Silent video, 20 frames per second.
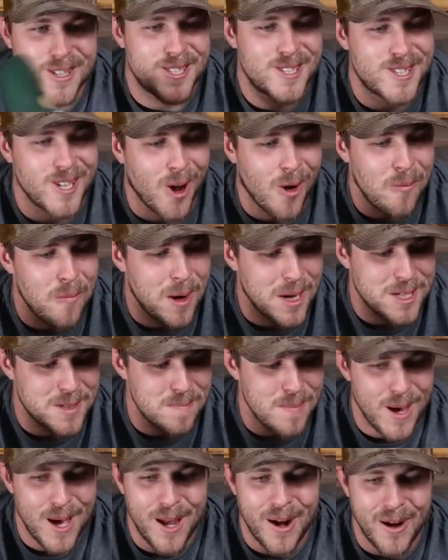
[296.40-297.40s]
so much
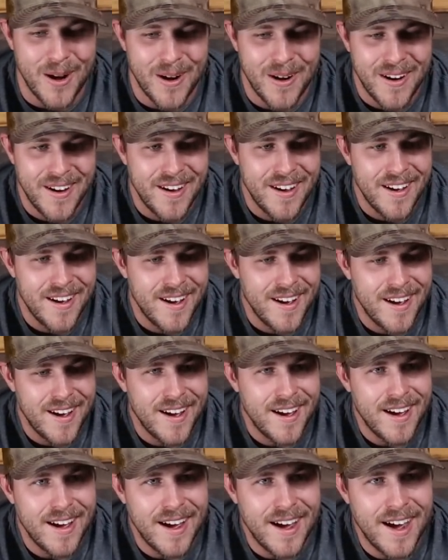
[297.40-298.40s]
better.
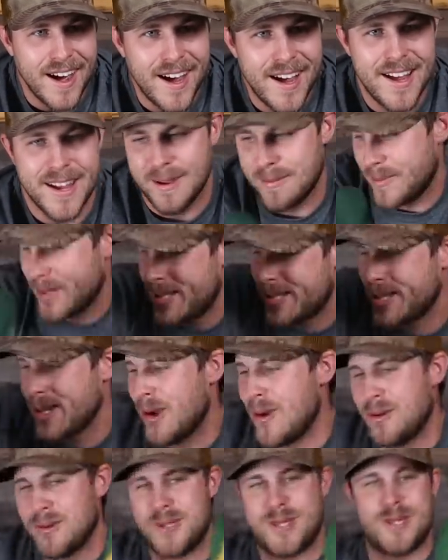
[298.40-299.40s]
I am
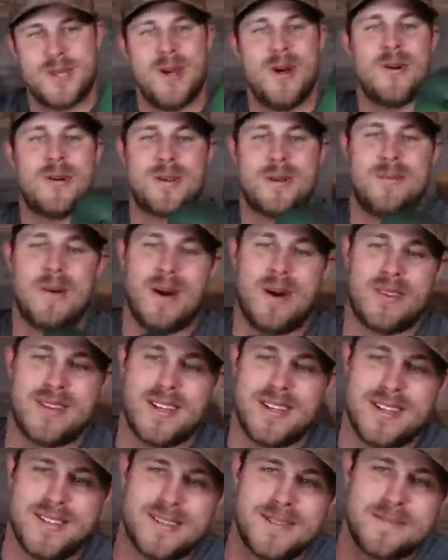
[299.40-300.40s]
so stoked about
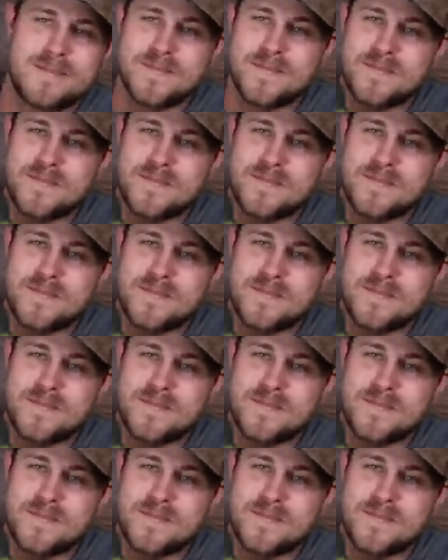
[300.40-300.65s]
these.